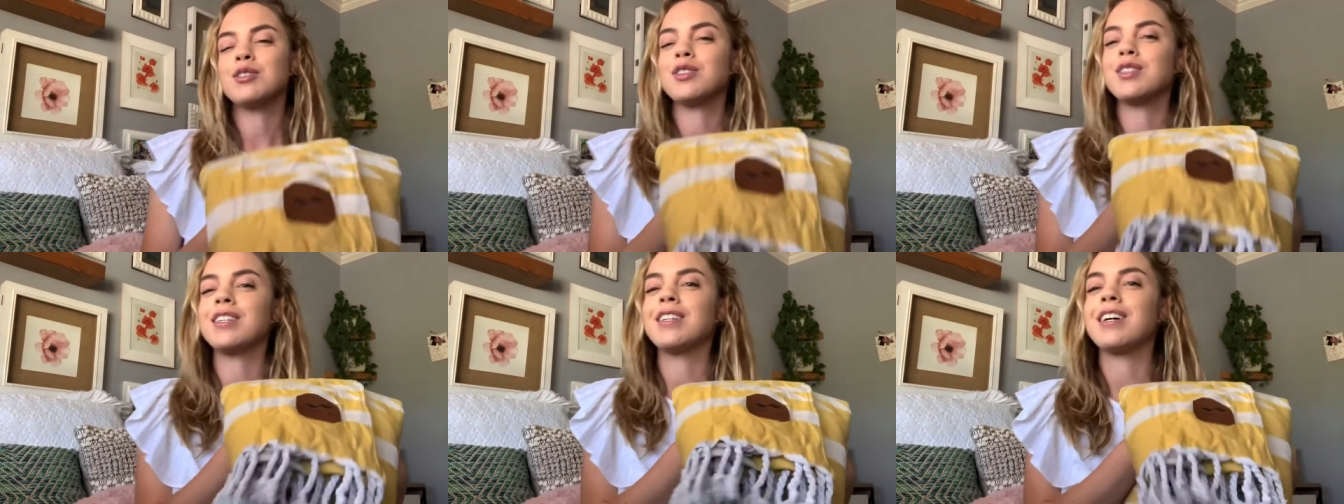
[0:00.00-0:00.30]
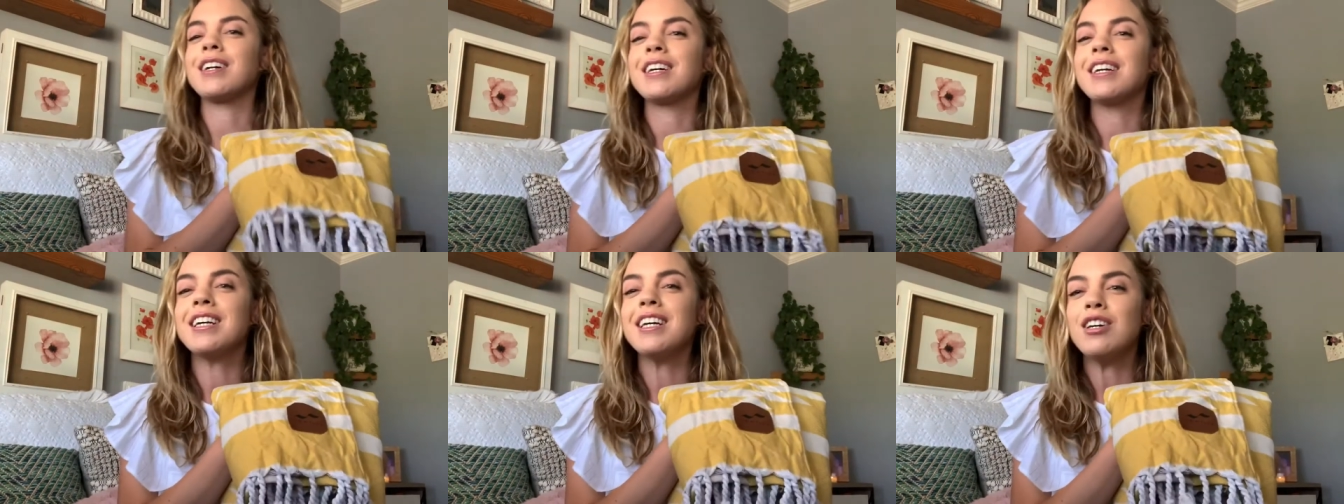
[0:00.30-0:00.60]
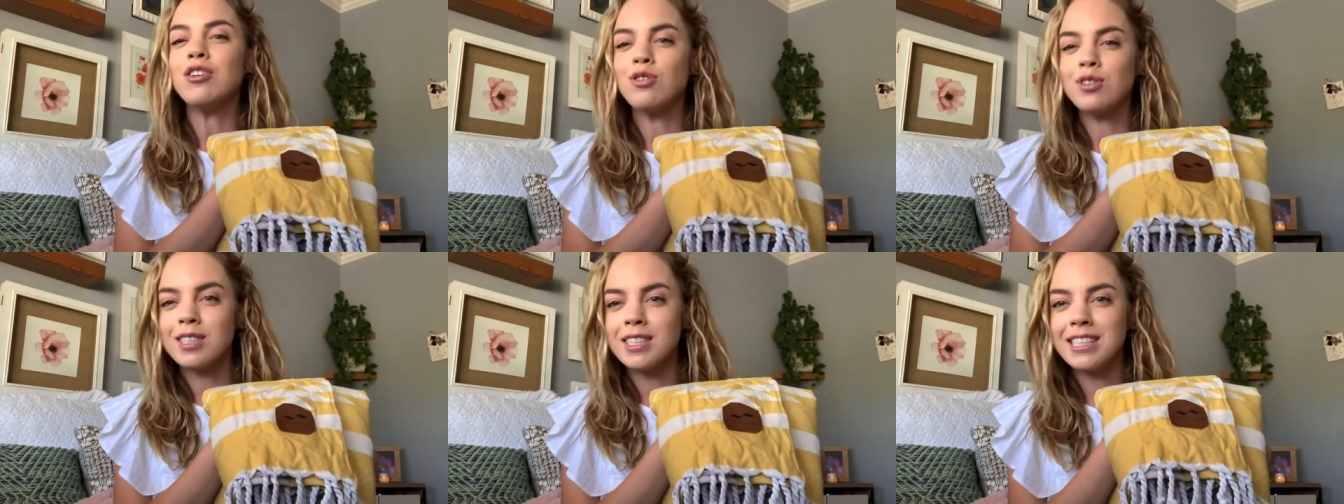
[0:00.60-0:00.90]
really lucky and
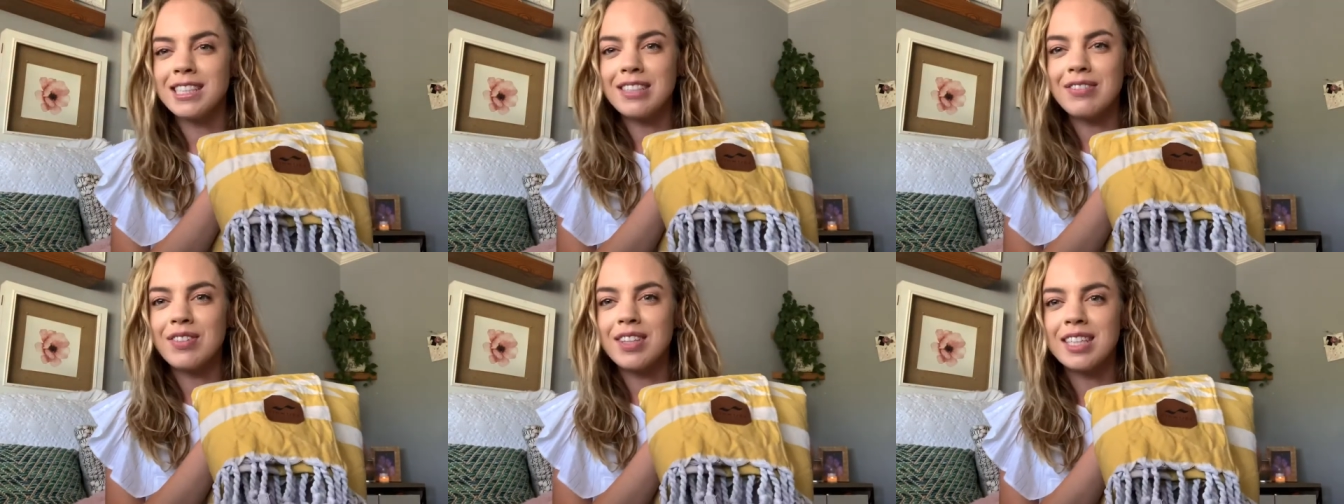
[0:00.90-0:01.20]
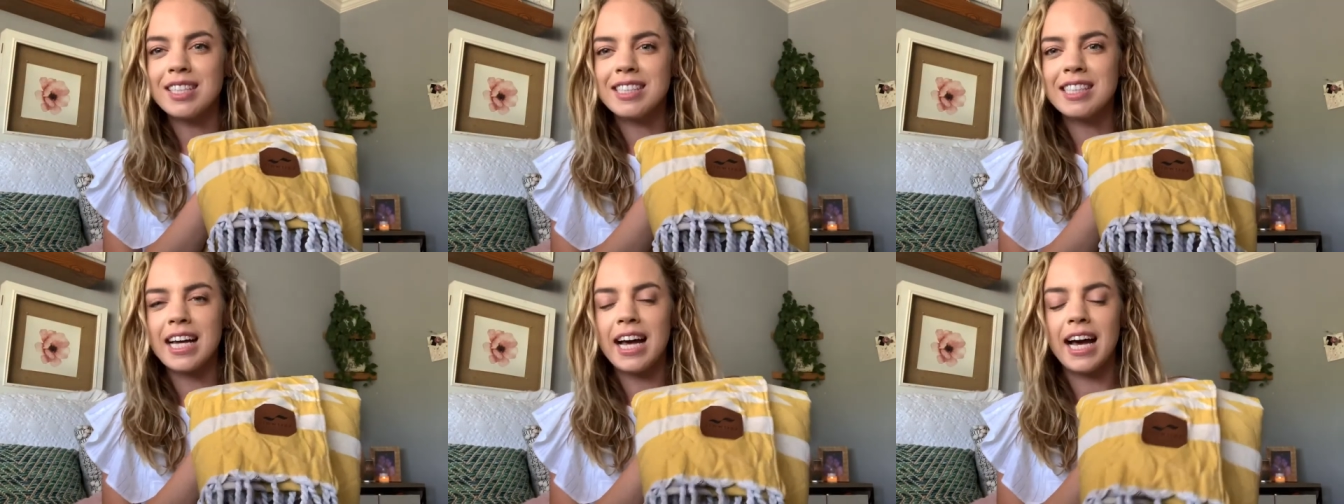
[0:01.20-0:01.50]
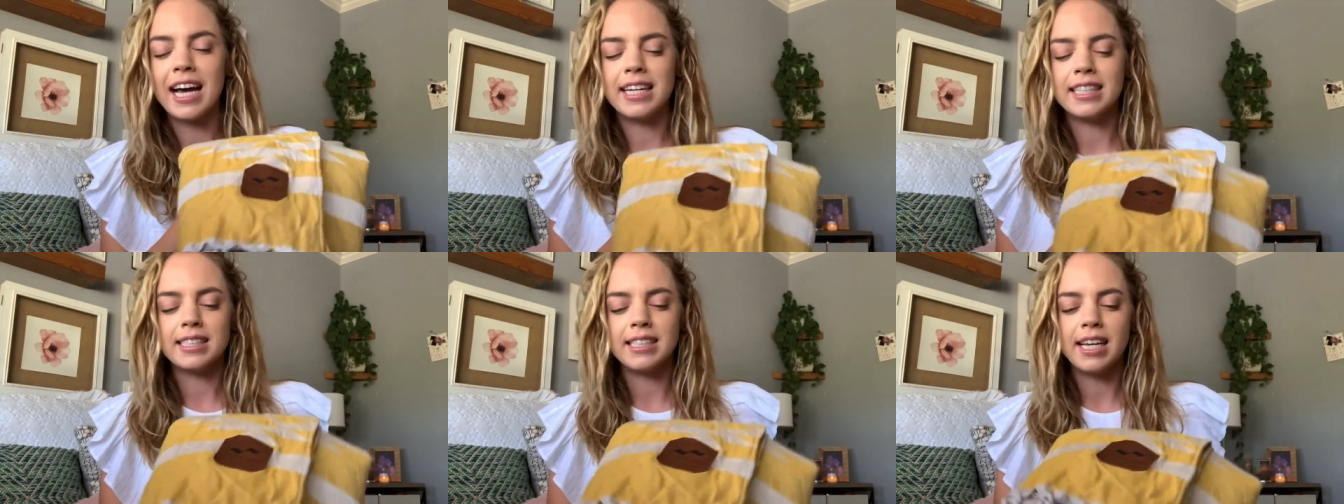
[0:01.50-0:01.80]
received this
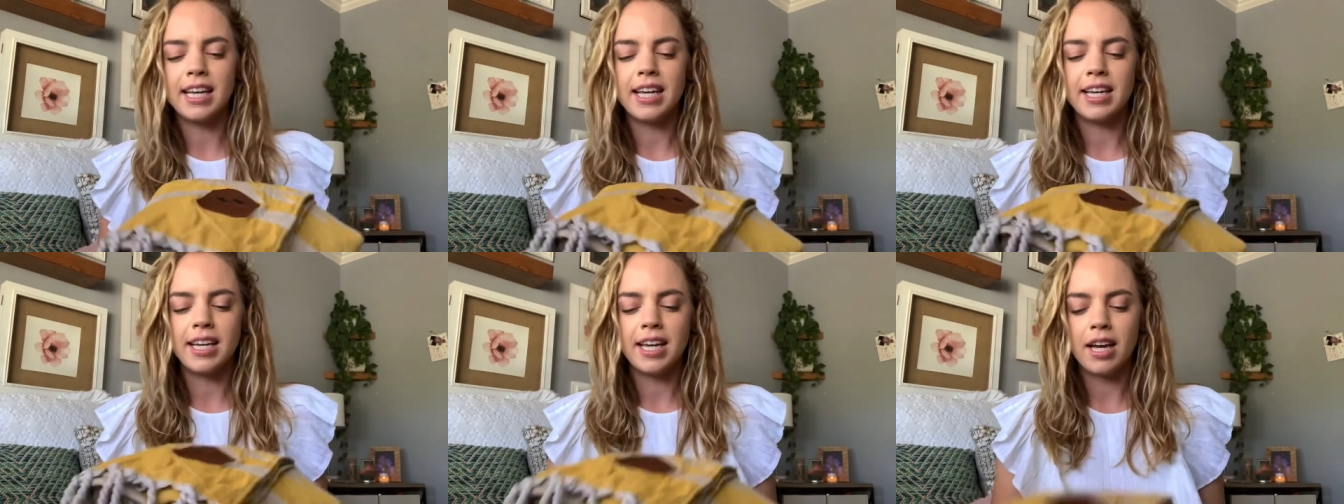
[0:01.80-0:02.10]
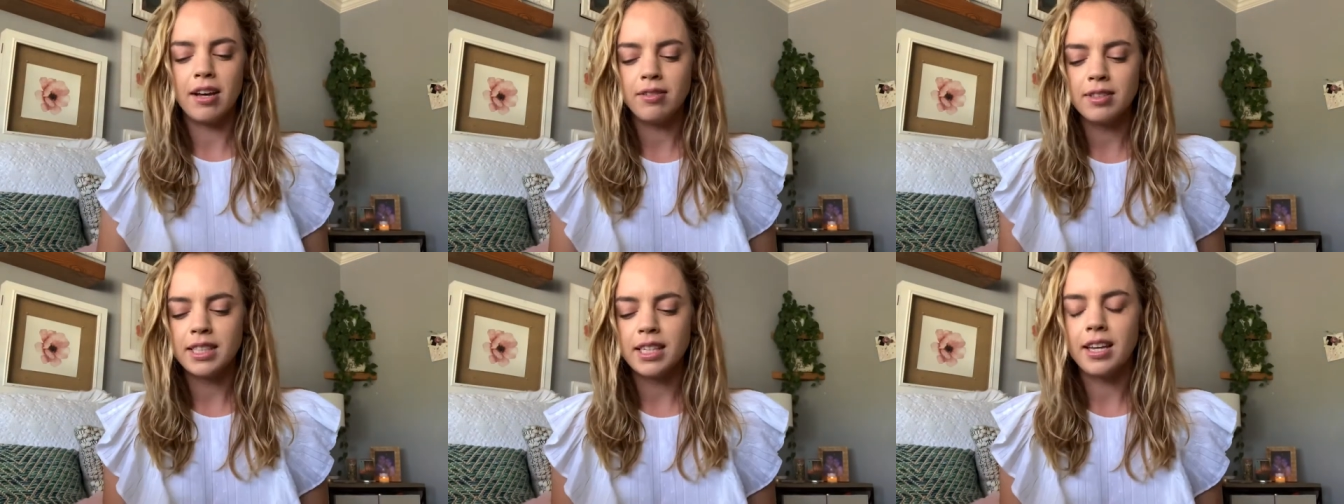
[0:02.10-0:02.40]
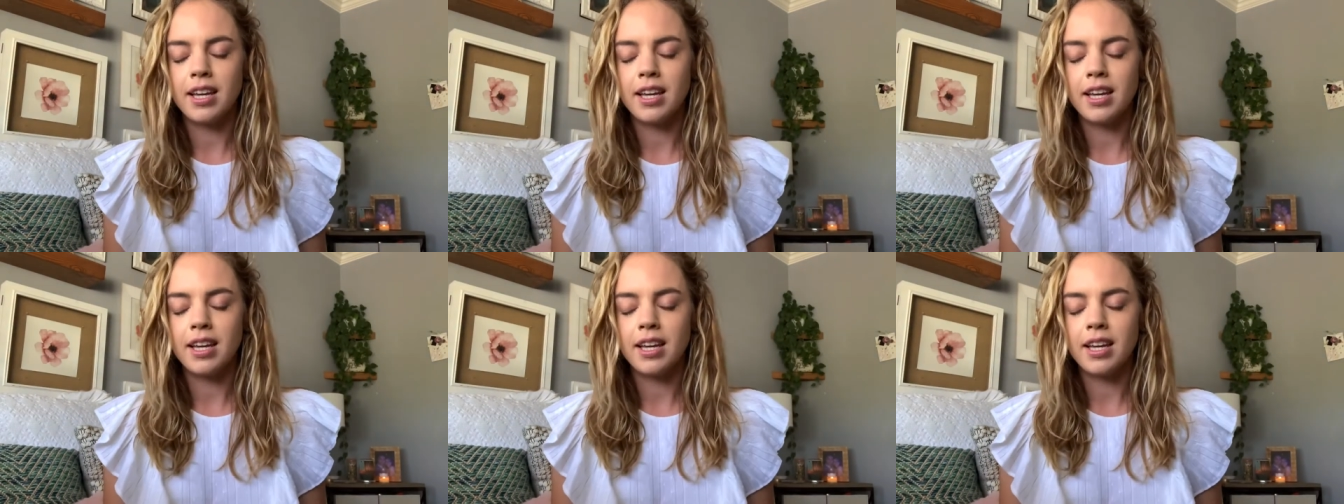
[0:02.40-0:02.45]
as a gift